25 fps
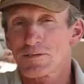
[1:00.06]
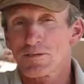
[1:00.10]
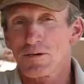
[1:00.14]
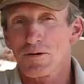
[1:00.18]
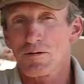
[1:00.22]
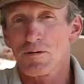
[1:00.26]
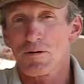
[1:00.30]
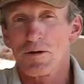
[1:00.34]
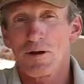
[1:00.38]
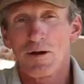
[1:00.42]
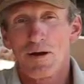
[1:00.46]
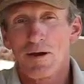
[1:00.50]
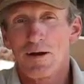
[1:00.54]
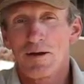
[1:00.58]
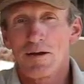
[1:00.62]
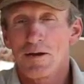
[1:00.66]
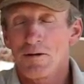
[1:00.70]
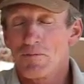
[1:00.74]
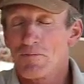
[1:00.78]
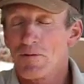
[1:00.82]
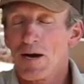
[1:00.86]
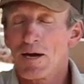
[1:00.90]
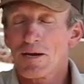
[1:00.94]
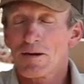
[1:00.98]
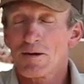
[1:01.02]
so
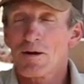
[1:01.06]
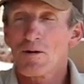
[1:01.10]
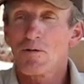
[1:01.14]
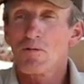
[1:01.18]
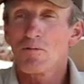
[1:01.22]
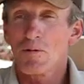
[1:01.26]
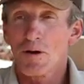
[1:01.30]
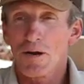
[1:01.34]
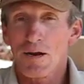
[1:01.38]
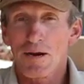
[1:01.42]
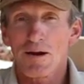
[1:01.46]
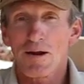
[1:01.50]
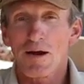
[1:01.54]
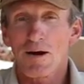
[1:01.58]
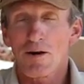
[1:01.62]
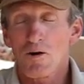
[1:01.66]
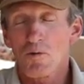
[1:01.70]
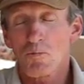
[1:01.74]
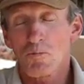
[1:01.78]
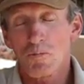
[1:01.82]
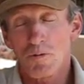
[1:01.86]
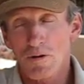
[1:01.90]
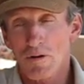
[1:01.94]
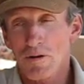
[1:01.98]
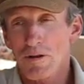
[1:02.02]
if I don't win it, I
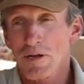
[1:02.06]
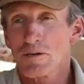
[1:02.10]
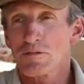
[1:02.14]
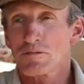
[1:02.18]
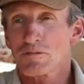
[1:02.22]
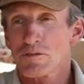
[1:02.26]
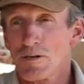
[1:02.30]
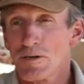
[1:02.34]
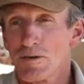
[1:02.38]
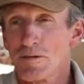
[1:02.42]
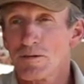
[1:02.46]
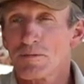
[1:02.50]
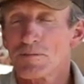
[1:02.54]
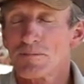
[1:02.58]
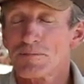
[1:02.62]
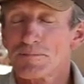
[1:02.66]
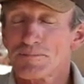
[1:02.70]
hope one of those do.